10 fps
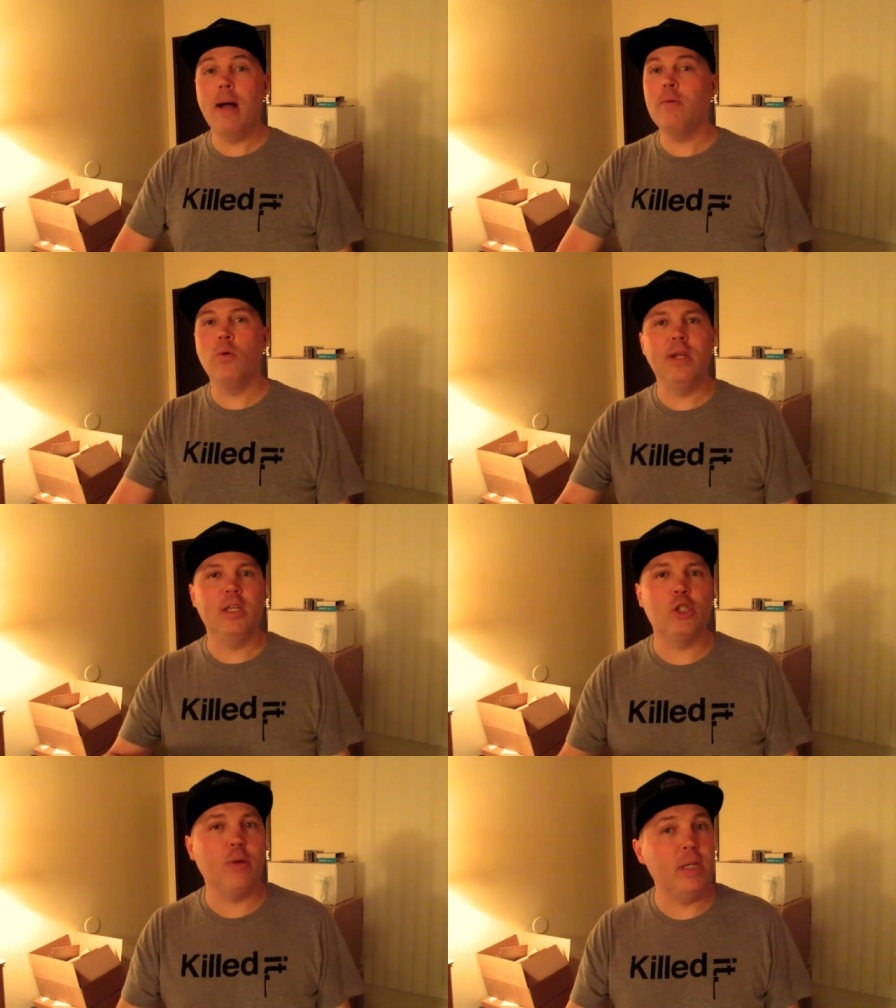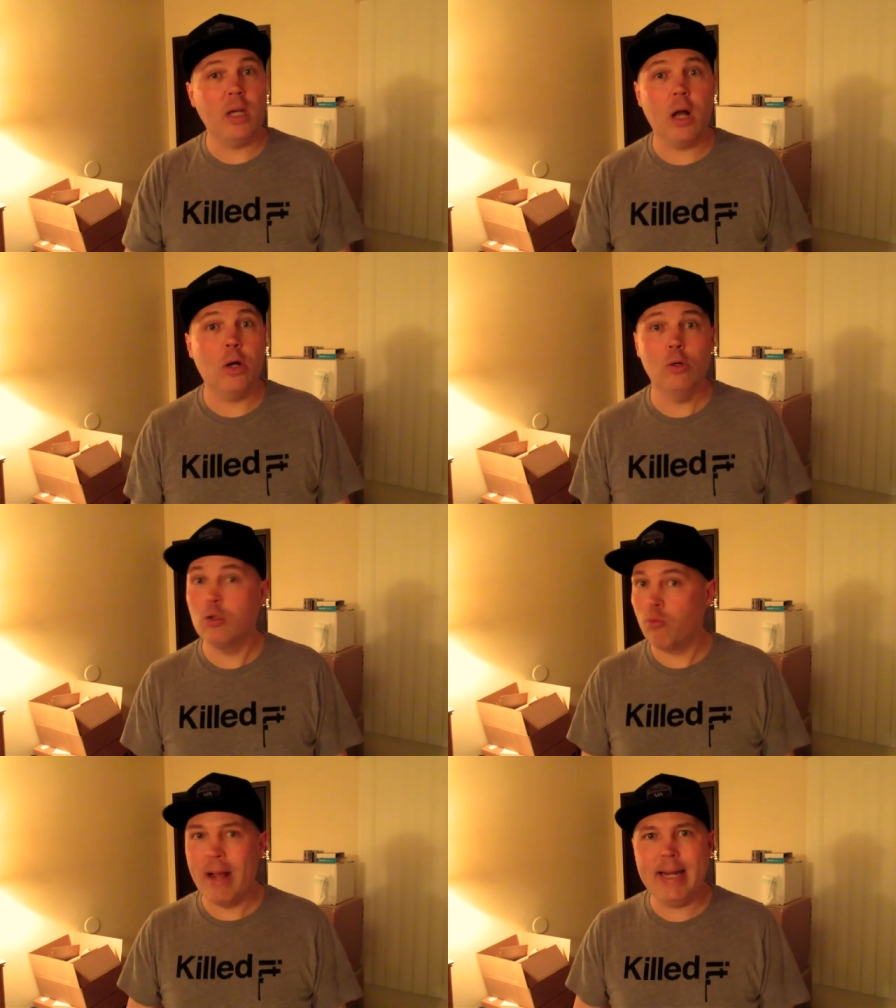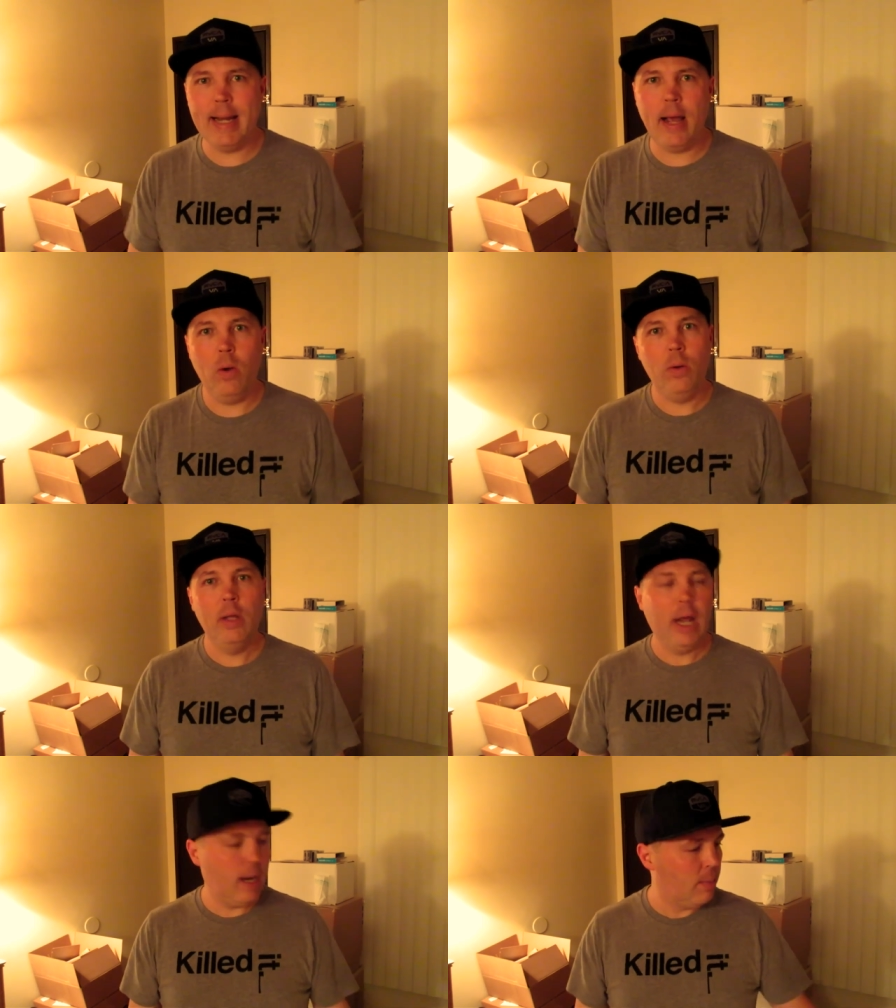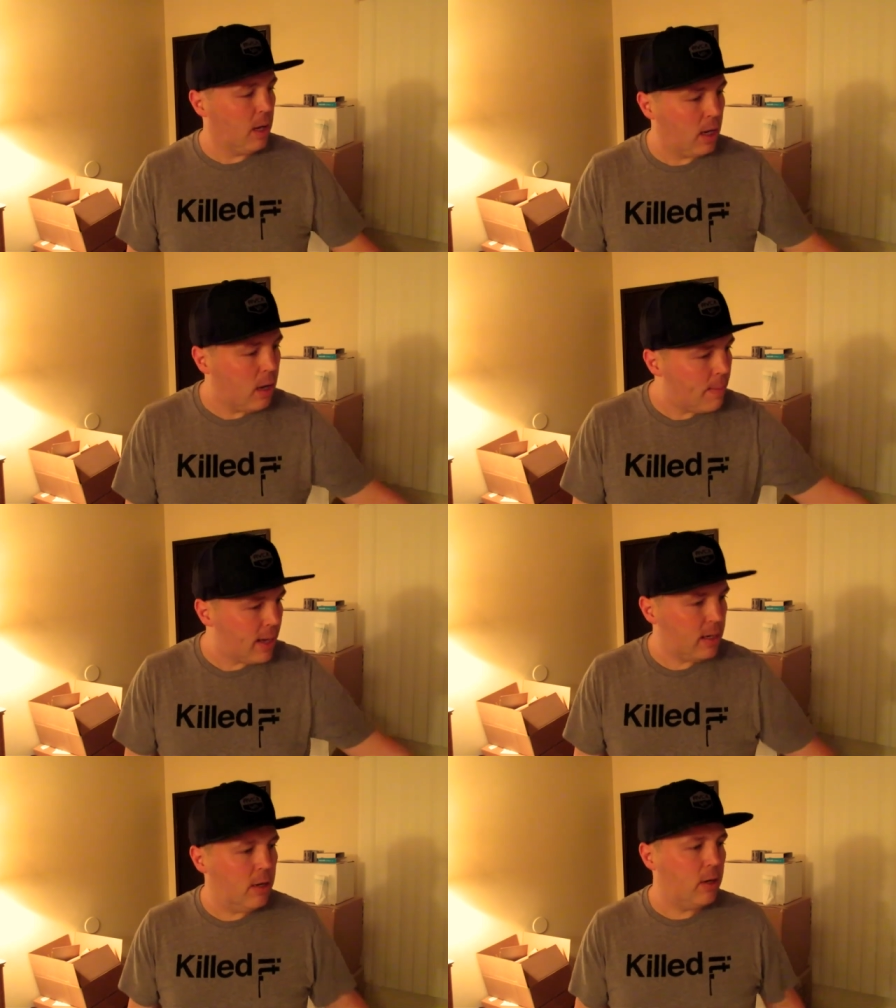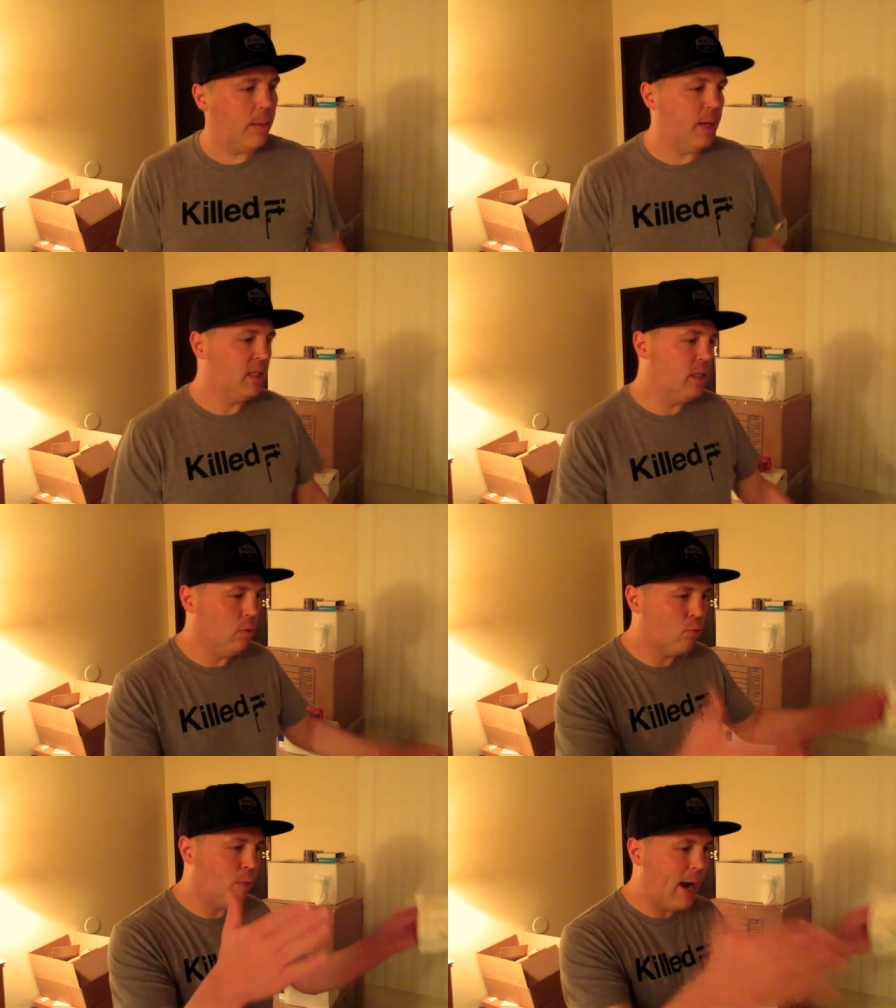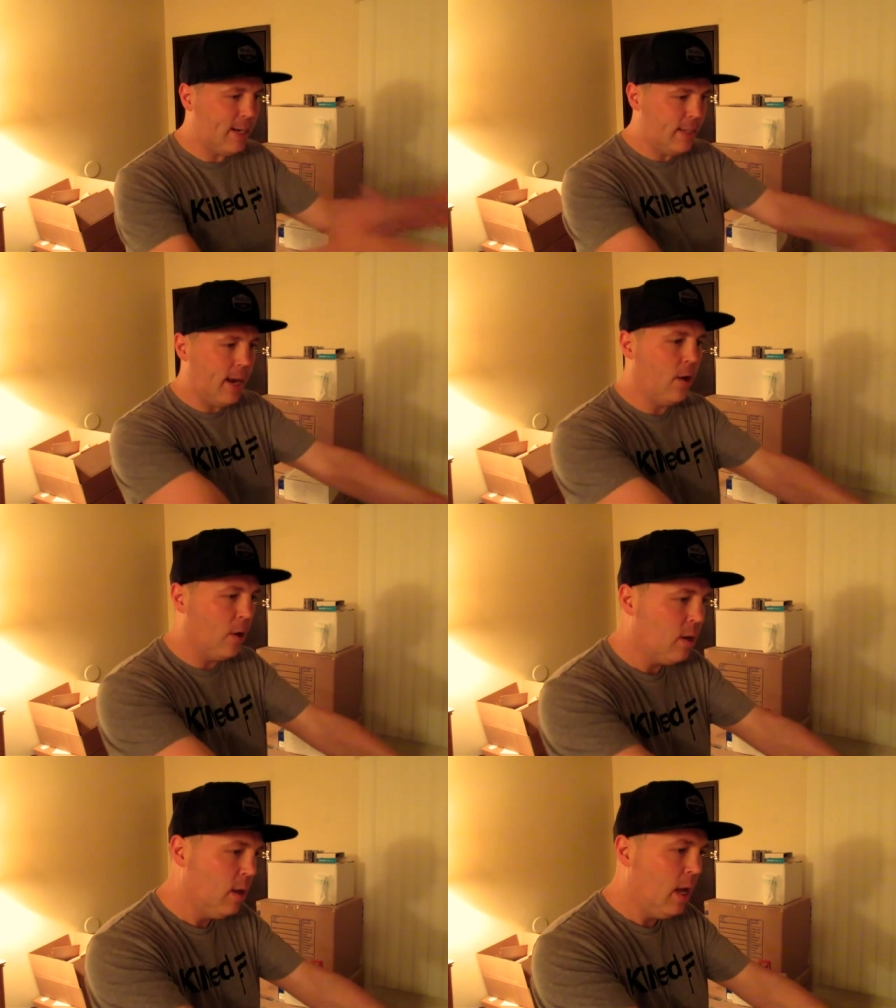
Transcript: I'm going to get street tacos right now. And I'm going to come back here and I'm going to sit right there.